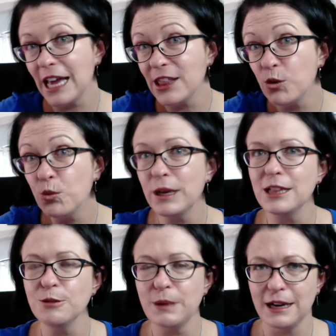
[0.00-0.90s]
and the
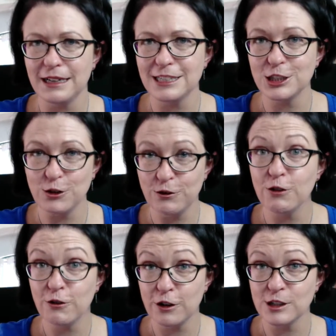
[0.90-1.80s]
will part of your
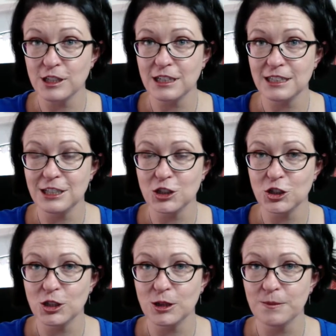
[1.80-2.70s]
first
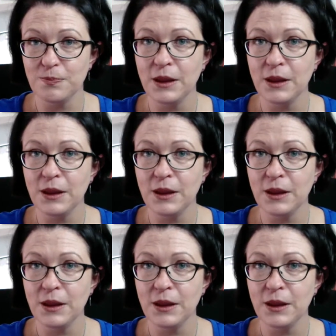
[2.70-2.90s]
conditional.